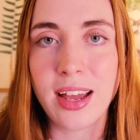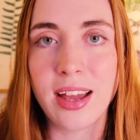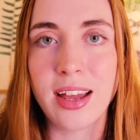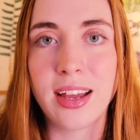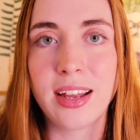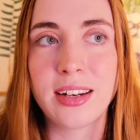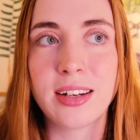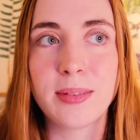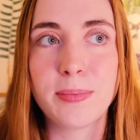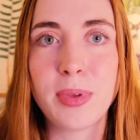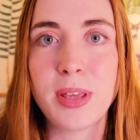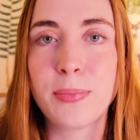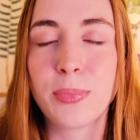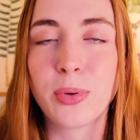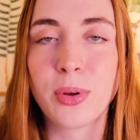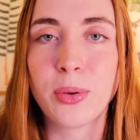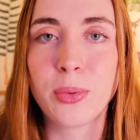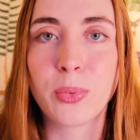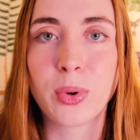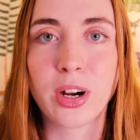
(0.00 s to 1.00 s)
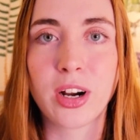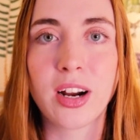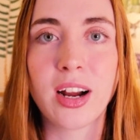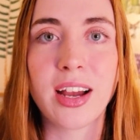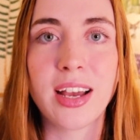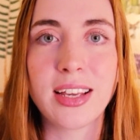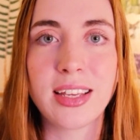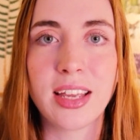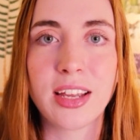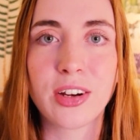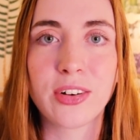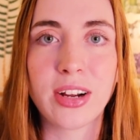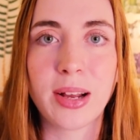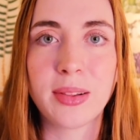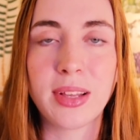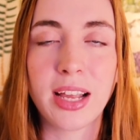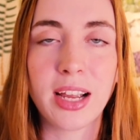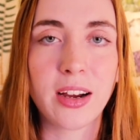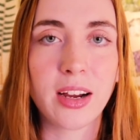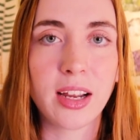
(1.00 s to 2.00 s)
and people were hiking
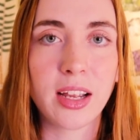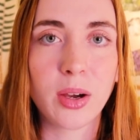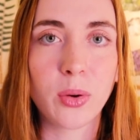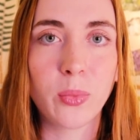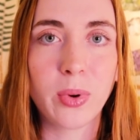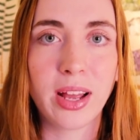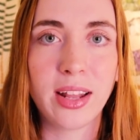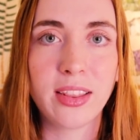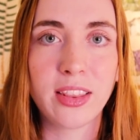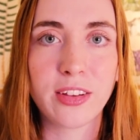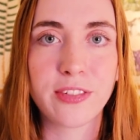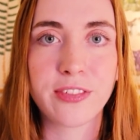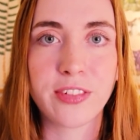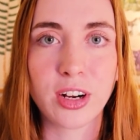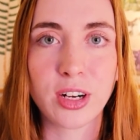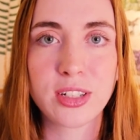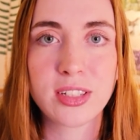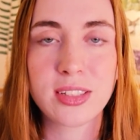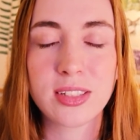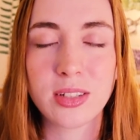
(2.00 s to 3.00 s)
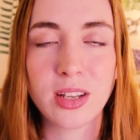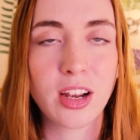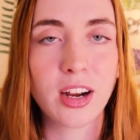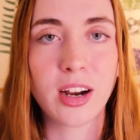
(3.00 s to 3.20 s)
around the area when the first